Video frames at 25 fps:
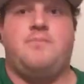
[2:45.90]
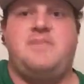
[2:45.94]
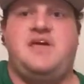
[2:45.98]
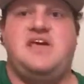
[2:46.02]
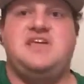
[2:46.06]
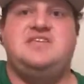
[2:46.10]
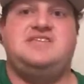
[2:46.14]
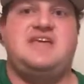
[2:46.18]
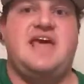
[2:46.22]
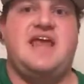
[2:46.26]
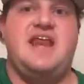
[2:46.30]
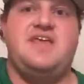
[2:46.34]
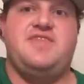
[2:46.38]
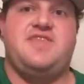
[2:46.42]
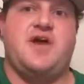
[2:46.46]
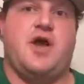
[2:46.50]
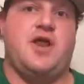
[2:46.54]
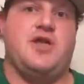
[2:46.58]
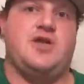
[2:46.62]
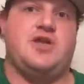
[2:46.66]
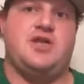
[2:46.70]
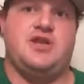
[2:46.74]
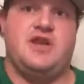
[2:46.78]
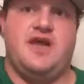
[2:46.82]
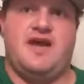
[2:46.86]
He said he thought
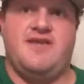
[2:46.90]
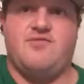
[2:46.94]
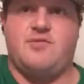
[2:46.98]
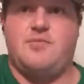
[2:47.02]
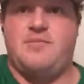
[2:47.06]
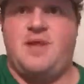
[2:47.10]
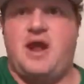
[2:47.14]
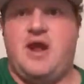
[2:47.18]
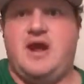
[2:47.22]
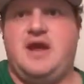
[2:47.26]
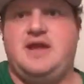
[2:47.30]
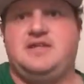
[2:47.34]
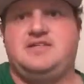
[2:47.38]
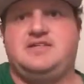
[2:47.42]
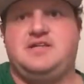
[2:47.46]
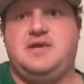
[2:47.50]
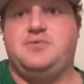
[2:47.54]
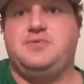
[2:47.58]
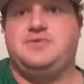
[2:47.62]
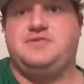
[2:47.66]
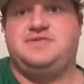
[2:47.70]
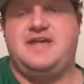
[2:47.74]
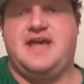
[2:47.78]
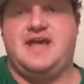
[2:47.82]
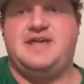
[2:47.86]
he could never marry because he
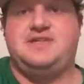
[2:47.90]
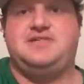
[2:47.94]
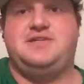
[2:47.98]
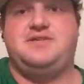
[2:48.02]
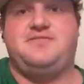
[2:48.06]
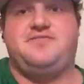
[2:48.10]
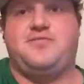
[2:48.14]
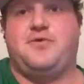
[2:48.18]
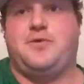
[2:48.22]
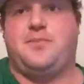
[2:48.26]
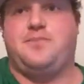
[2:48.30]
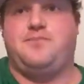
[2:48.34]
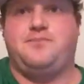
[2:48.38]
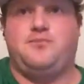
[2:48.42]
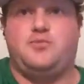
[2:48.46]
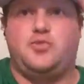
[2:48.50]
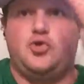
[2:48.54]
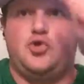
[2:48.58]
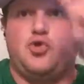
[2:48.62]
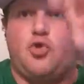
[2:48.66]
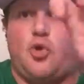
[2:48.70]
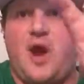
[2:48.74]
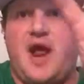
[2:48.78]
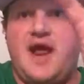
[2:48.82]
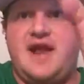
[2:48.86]
was destined for
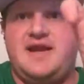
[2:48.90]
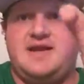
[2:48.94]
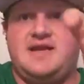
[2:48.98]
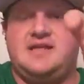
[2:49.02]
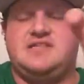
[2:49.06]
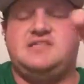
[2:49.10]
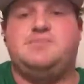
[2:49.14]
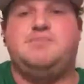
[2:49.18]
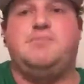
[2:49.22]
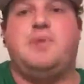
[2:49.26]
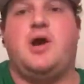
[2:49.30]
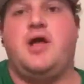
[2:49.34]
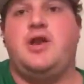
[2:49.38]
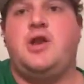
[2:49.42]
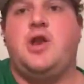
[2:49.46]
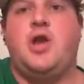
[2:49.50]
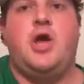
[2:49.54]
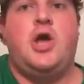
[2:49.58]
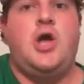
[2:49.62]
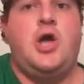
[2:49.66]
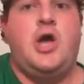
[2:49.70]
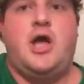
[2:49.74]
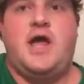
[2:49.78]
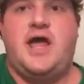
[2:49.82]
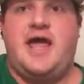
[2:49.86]
greatness, but
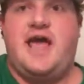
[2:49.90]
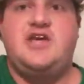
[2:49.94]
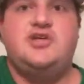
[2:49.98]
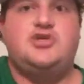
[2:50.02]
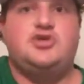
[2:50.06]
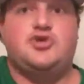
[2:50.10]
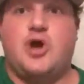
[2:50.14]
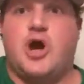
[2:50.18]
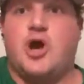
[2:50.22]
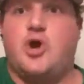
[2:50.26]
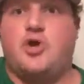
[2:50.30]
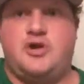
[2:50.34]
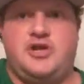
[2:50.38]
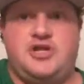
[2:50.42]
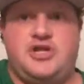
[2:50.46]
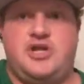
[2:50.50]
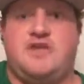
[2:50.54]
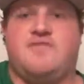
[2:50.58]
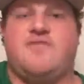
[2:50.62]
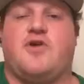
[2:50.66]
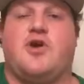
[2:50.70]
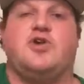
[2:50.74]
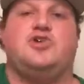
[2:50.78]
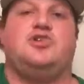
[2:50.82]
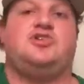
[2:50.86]
he struggled in
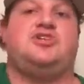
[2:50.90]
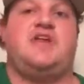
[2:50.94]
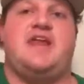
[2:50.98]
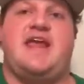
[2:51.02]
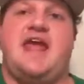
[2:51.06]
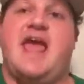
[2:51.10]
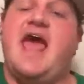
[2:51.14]
university.